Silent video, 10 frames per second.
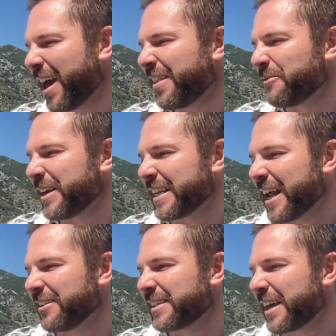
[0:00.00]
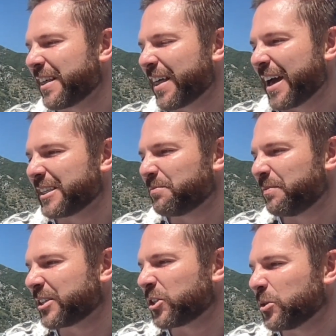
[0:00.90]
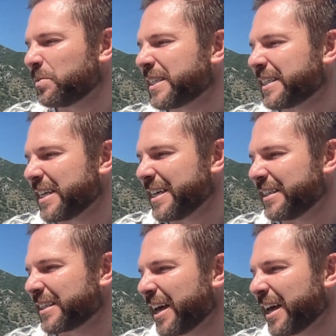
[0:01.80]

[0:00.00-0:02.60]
I think we can now say that that supersedes